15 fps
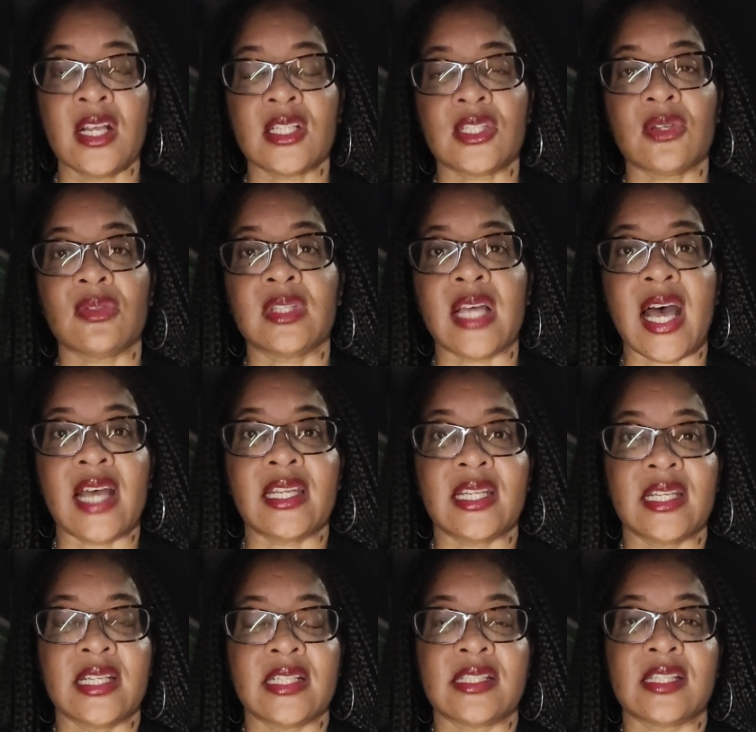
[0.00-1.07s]
So that
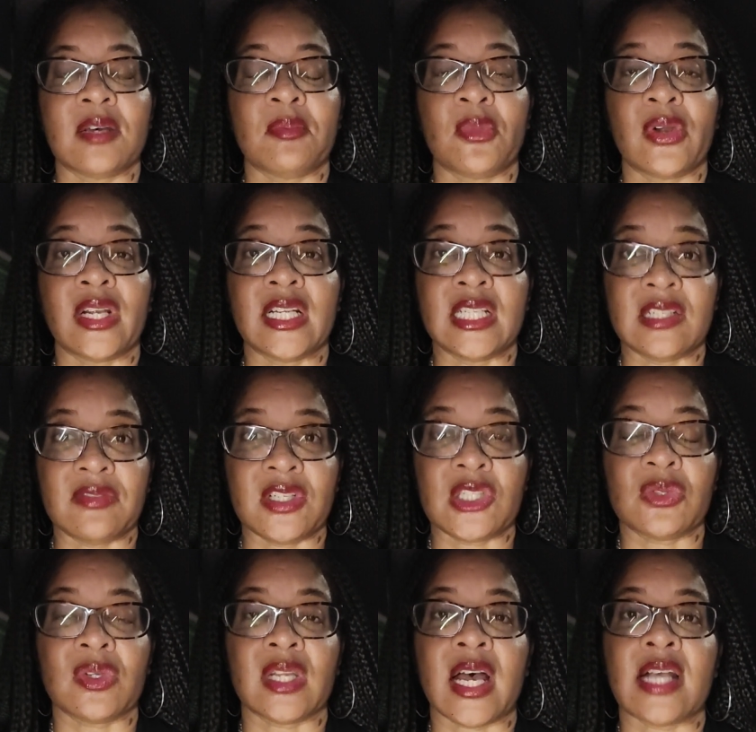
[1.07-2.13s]
is a more
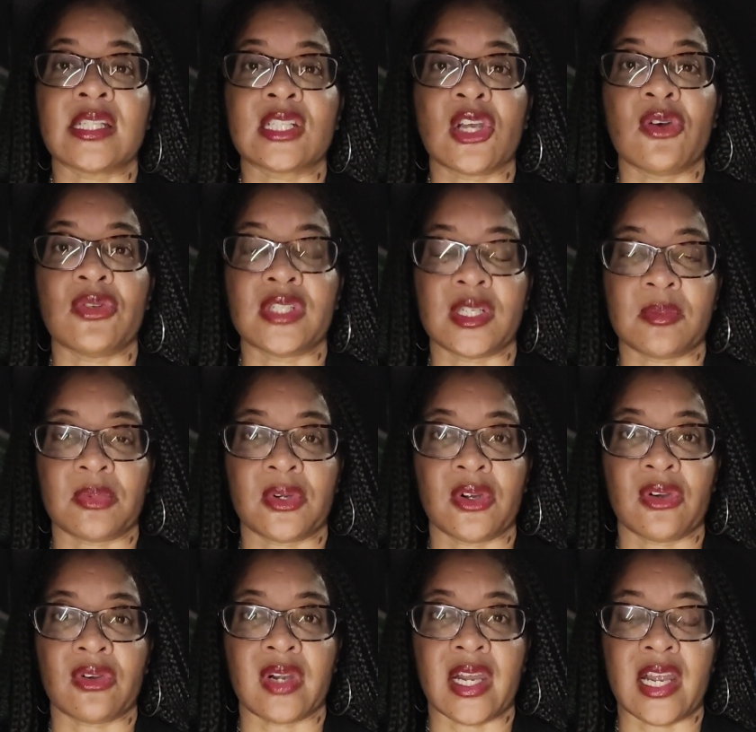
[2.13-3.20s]
individualized coaching
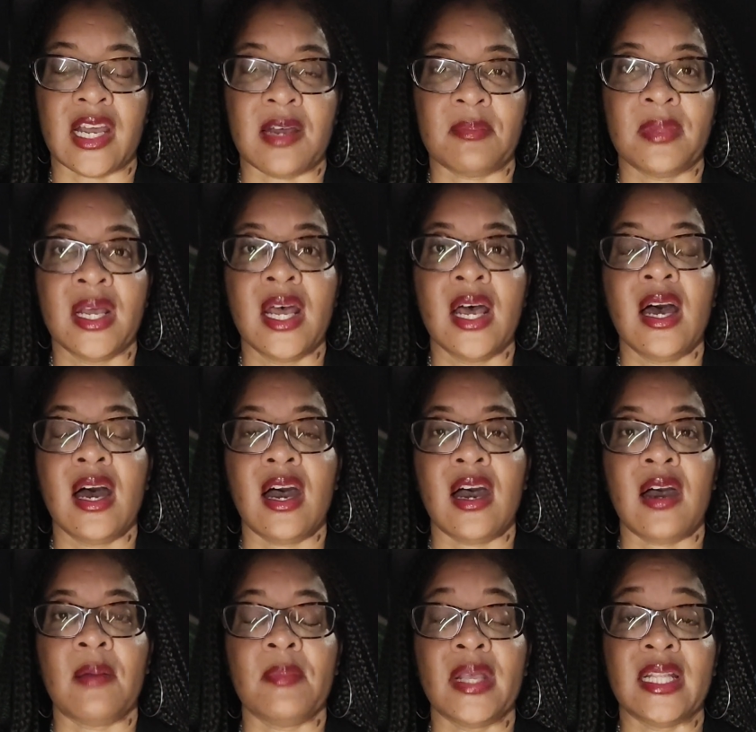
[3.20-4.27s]
program,
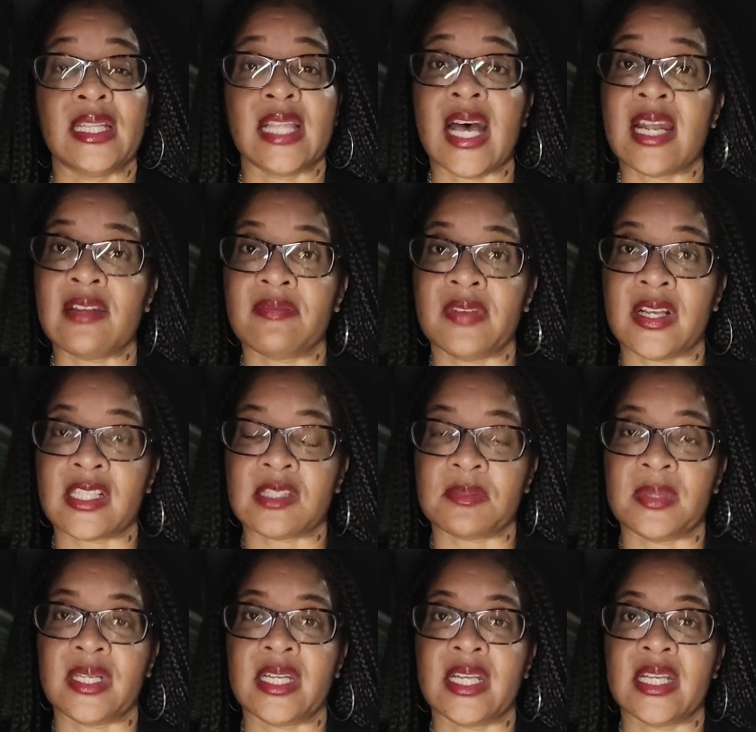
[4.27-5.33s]
and that
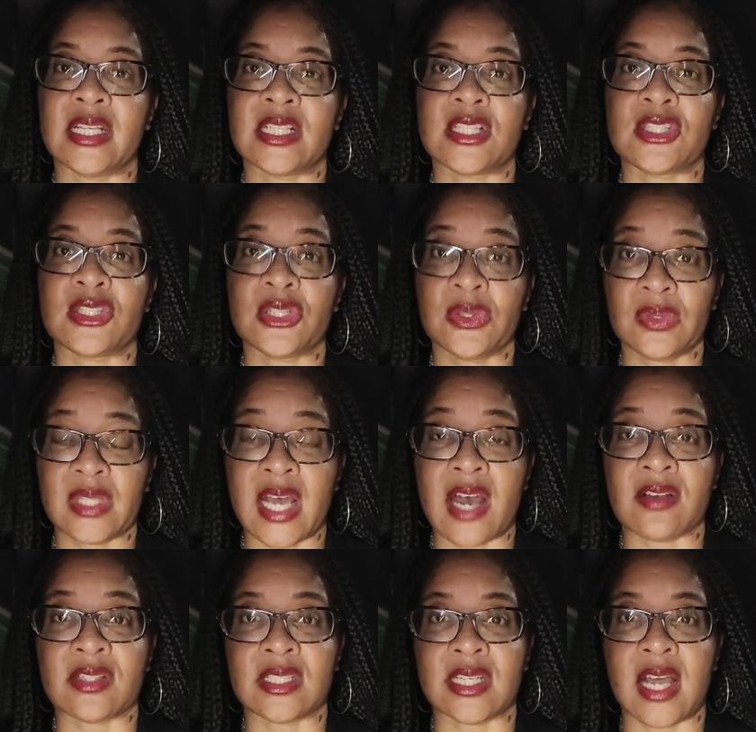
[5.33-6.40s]
investment is
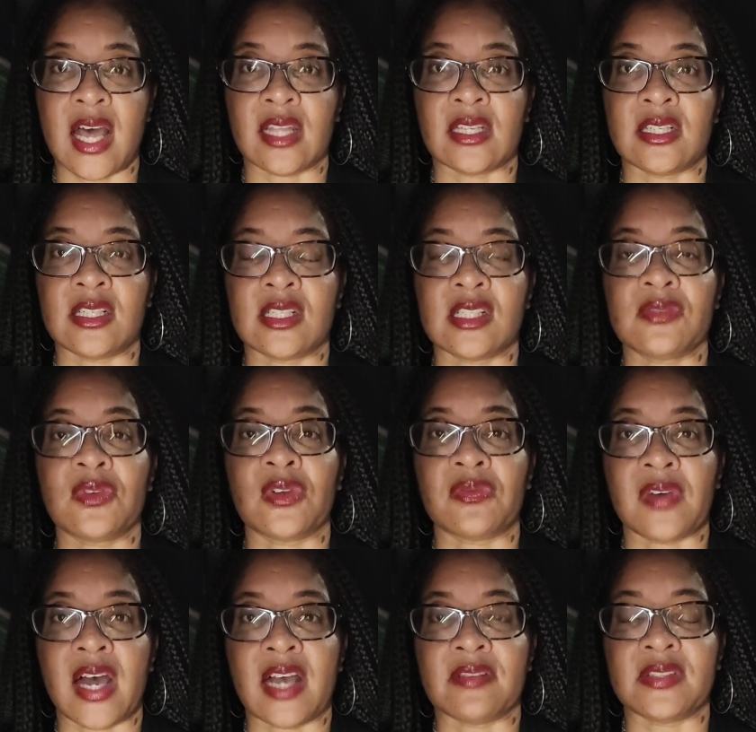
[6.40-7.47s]
$2,000 for
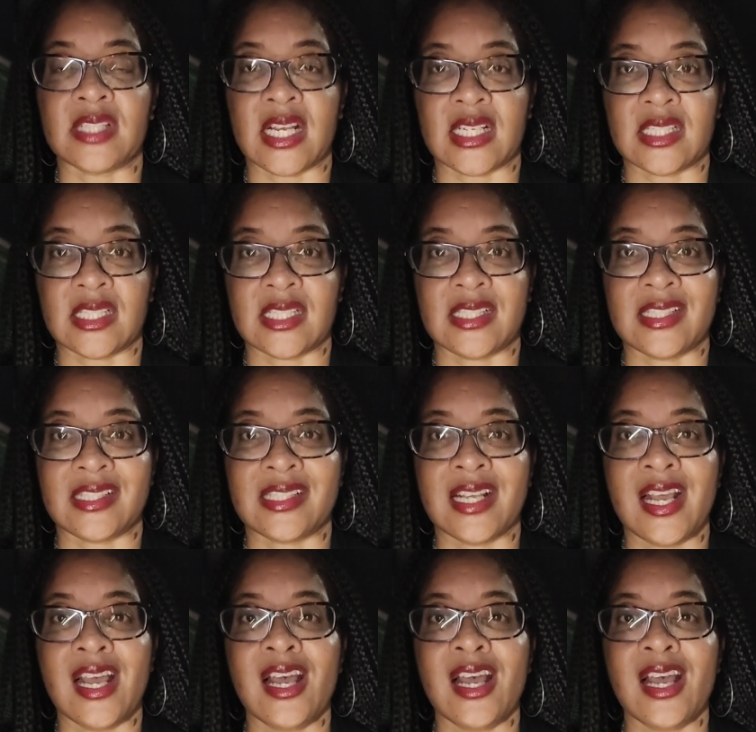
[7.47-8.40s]
5 sessions.